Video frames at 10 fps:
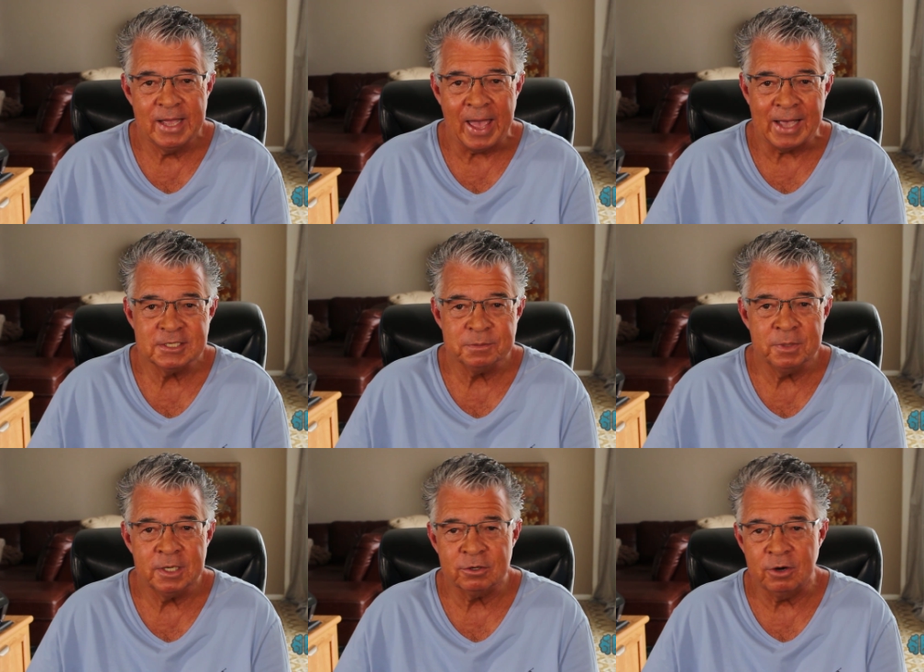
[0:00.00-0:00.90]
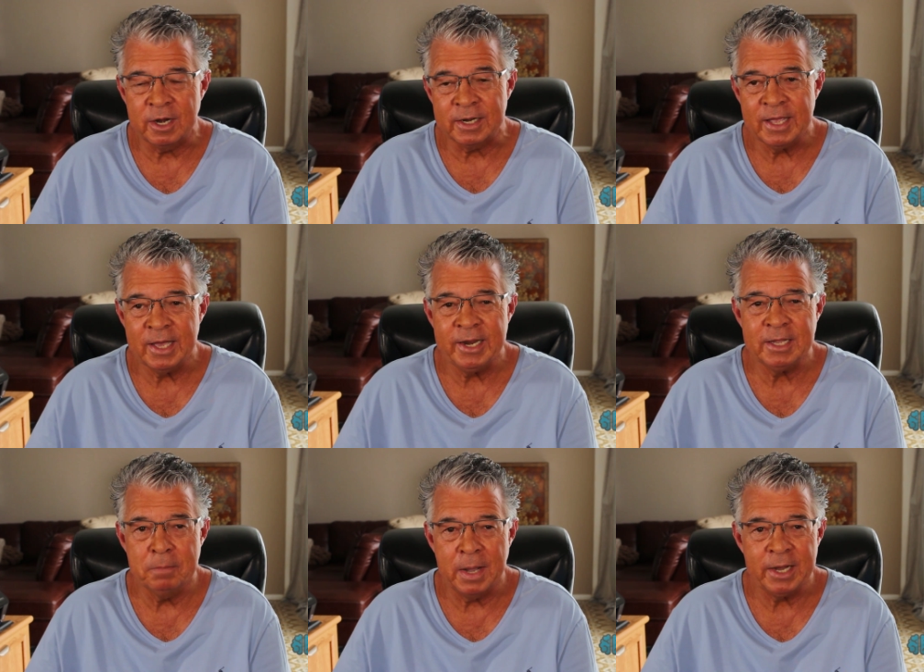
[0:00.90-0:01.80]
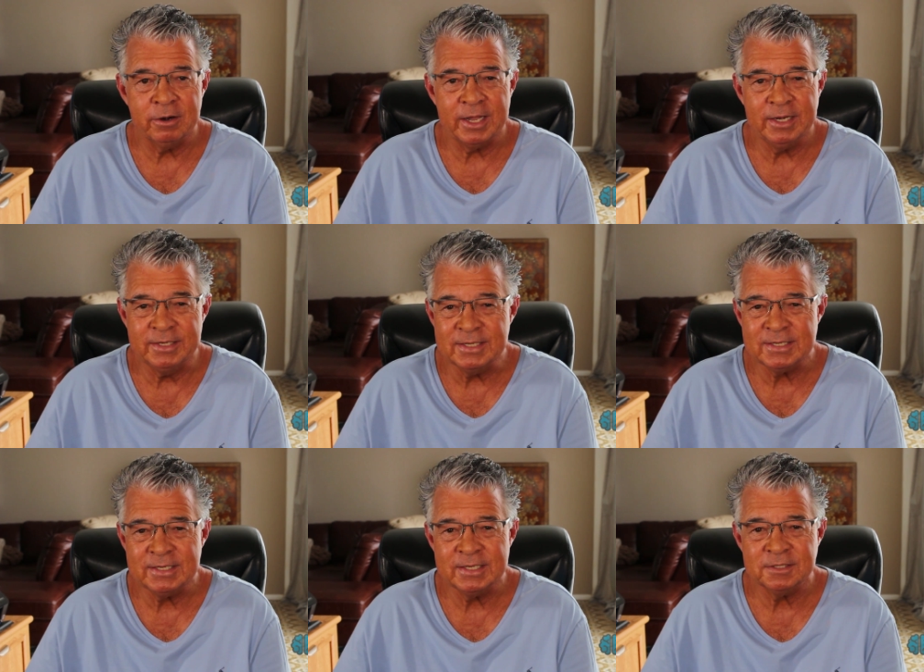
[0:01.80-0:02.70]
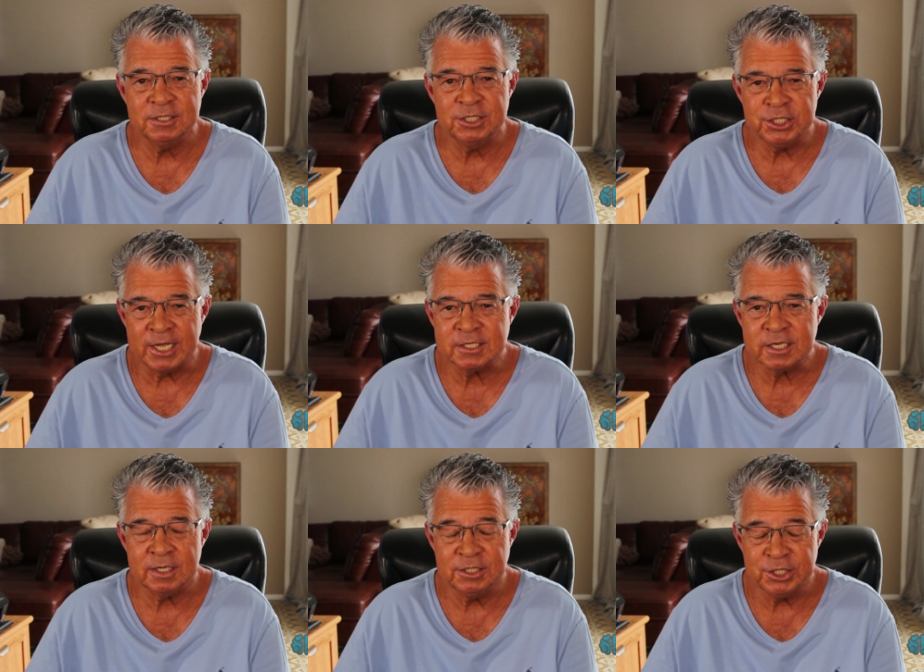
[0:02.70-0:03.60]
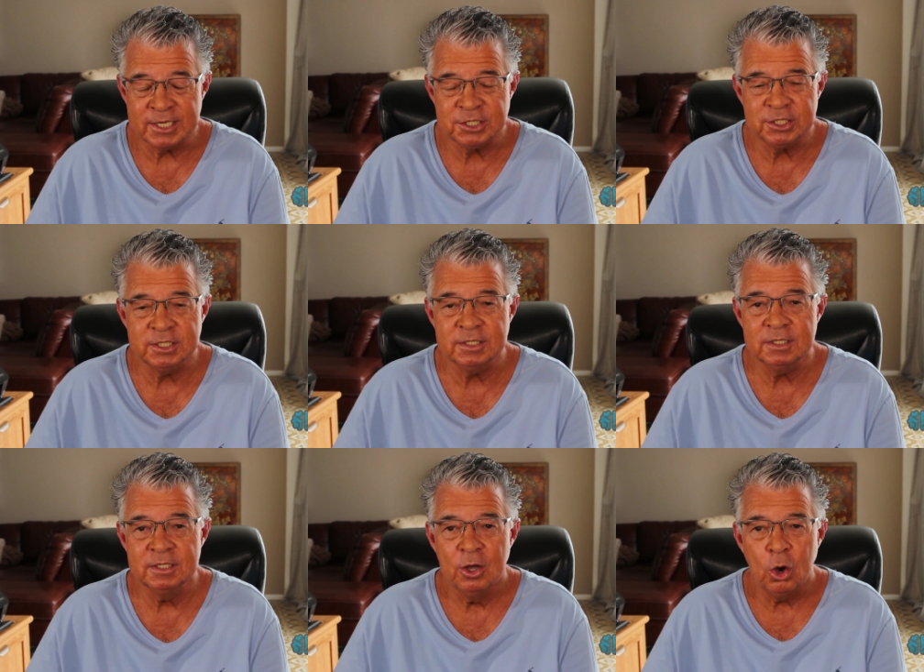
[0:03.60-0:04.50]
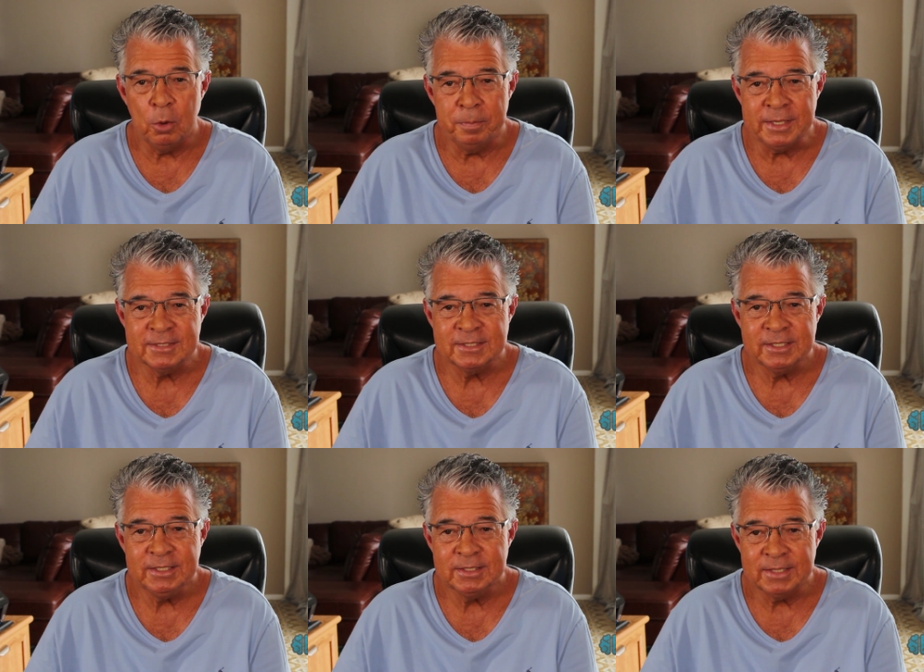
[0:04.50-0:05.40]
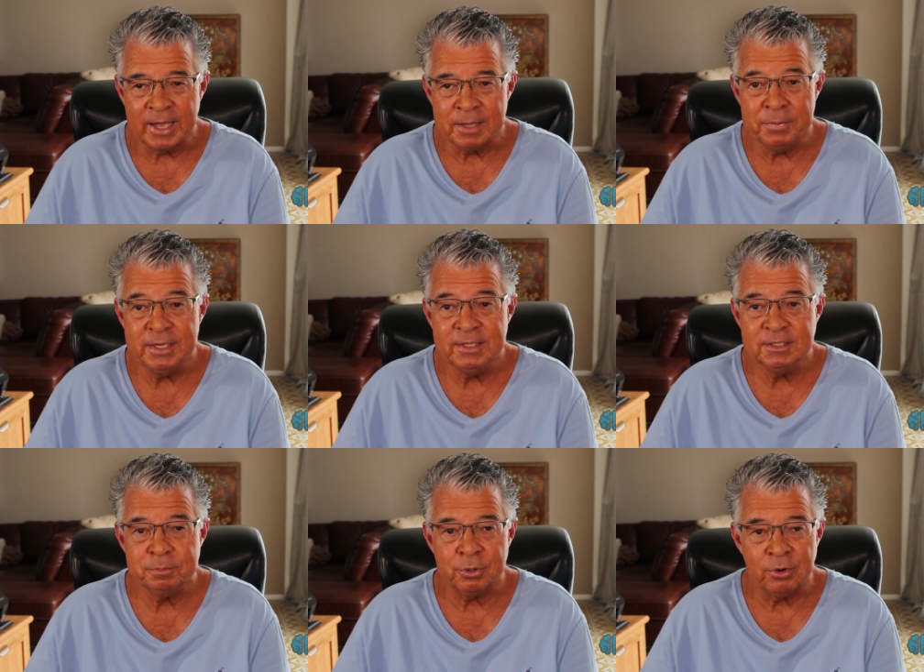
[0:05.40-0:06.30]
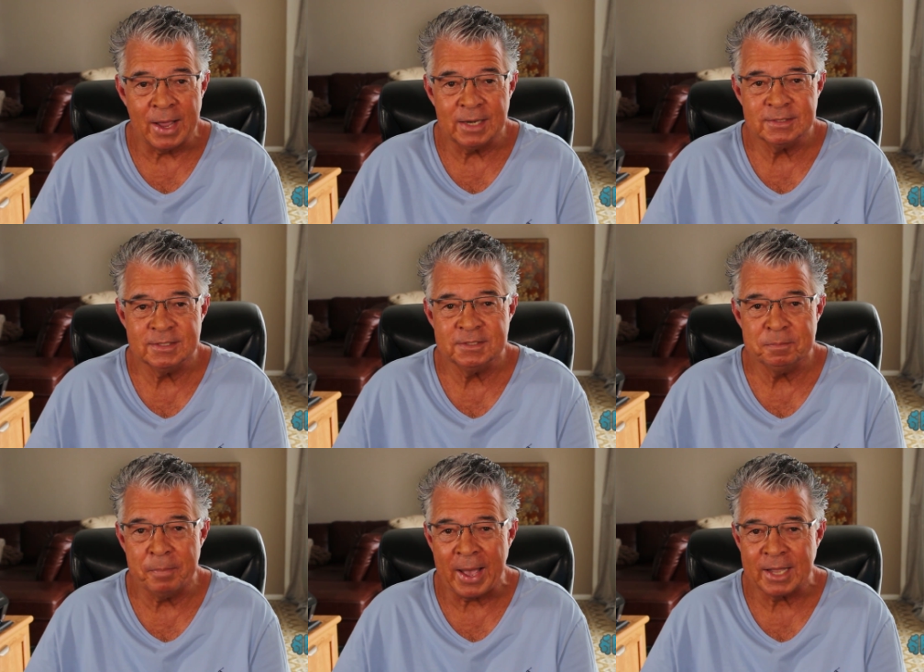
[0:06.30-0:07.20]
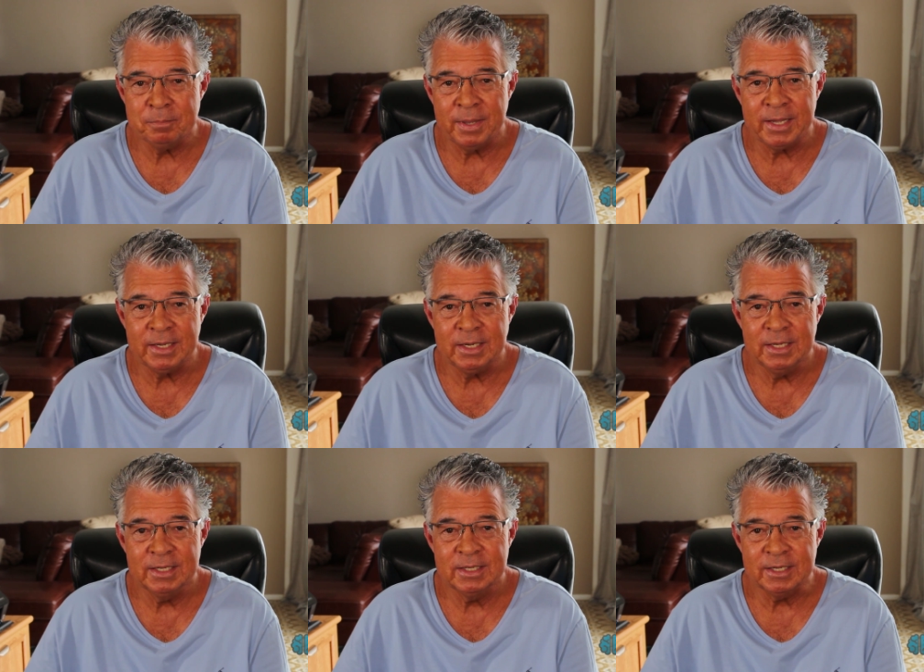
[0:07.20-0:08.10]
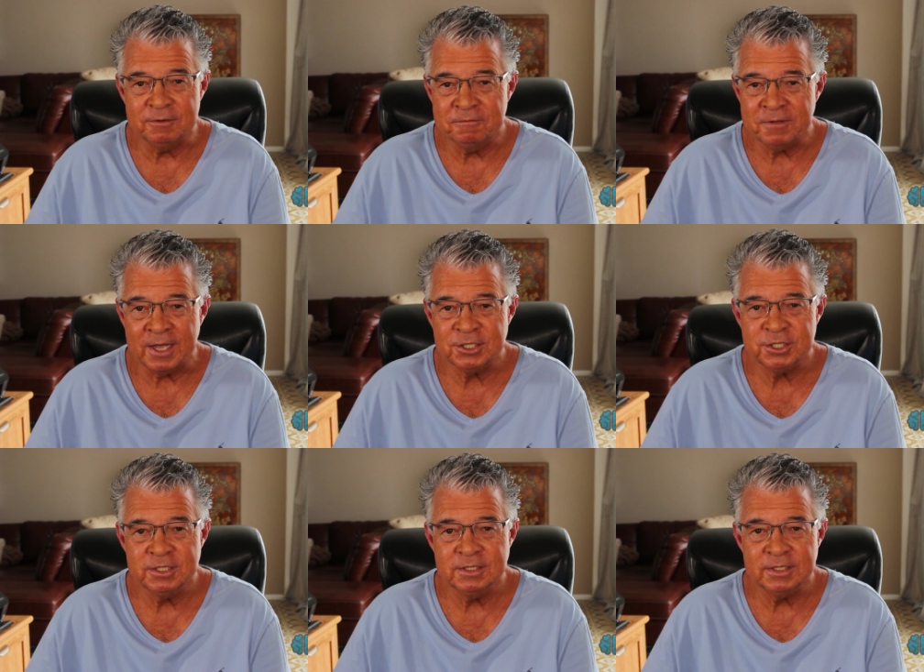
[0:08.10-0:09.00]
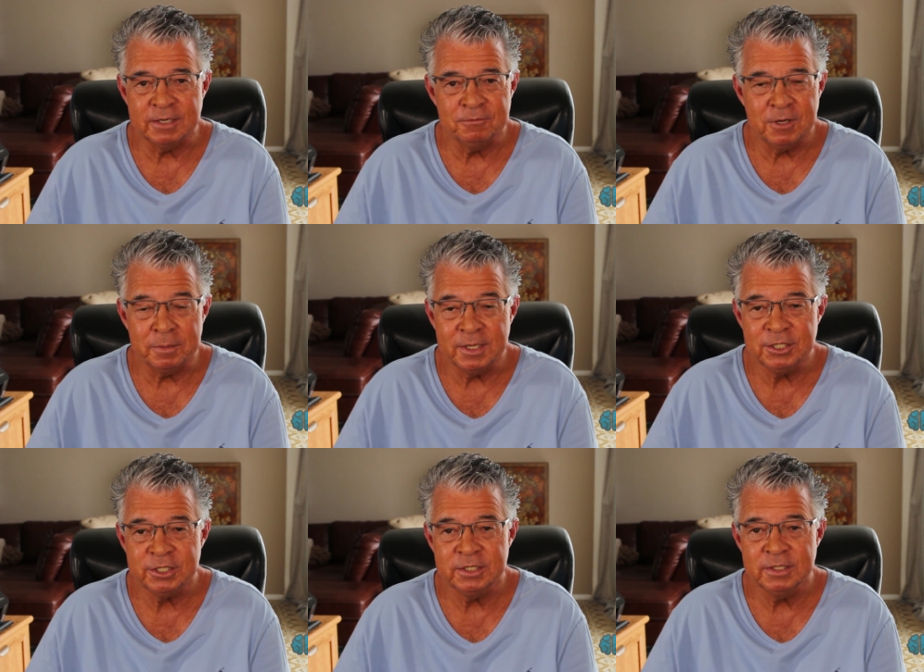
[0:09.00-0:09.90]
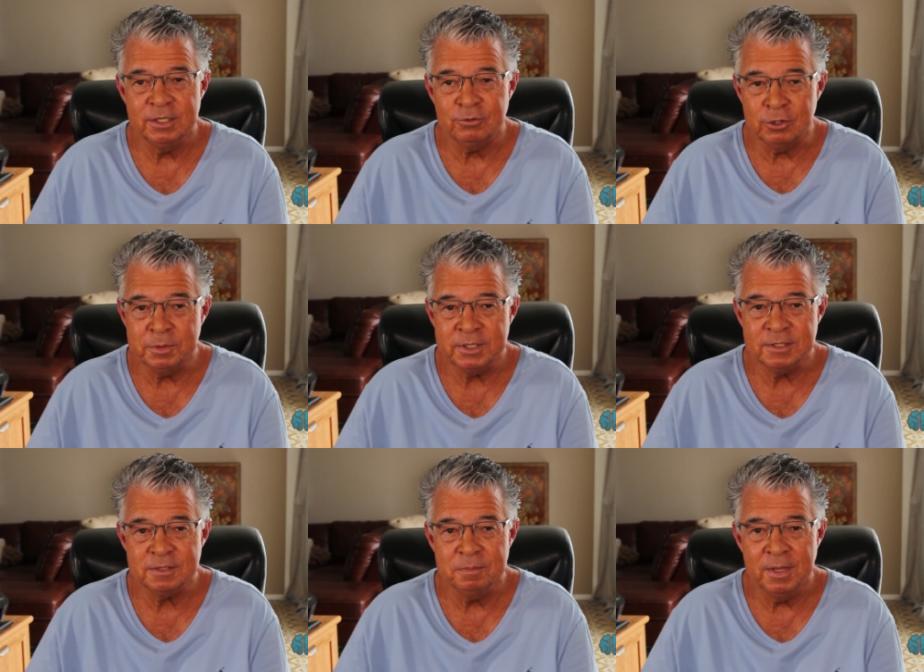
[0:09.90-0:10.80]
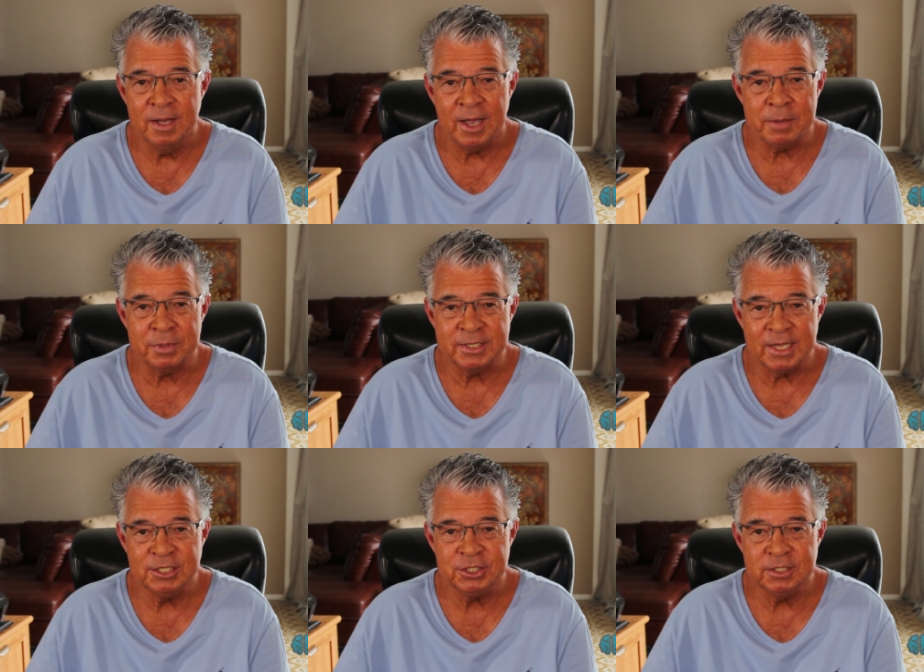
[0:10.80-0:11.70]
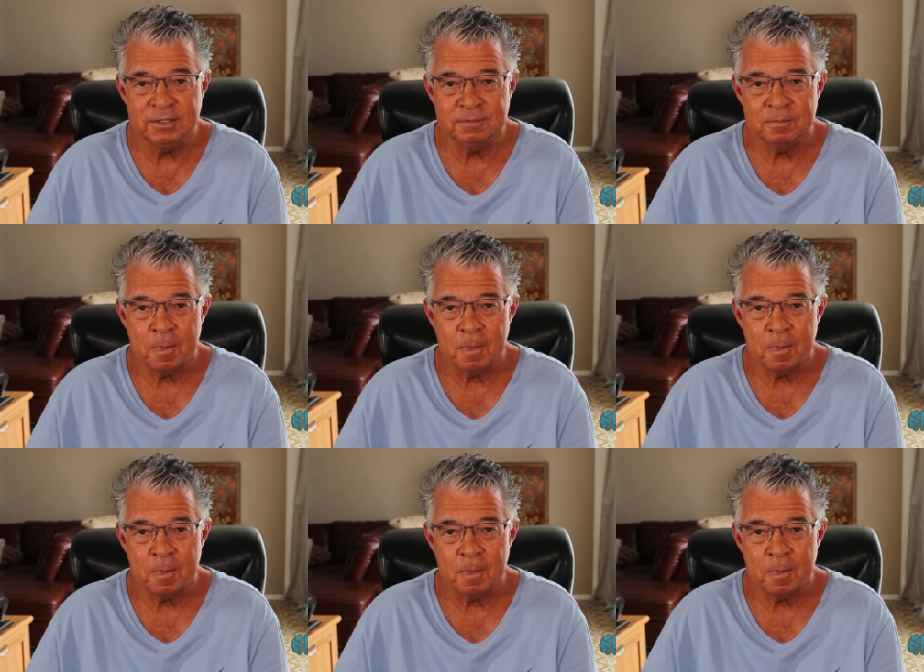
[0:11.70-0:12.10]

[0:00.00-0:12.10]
asthma, chronic headache, migraine, dizziness, chest congestion, obesity, diabetes, paralysis, back pain, infection, inflammation, rheumatism, hypertension,